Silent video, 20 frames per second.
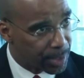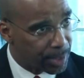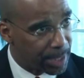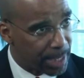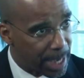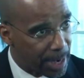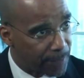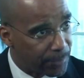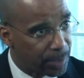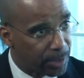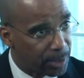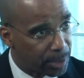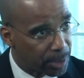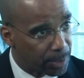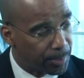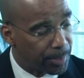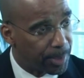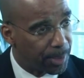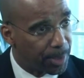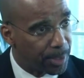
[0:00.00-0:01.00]
in the
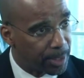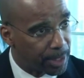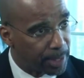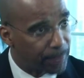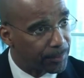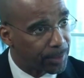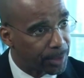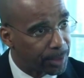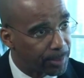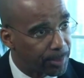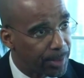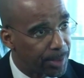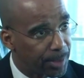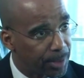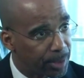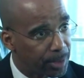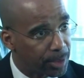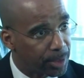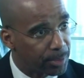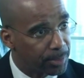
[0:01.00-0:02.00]
African
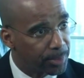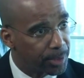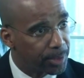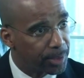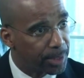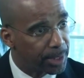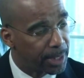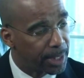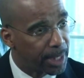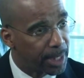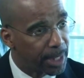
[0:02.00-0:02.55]
American community.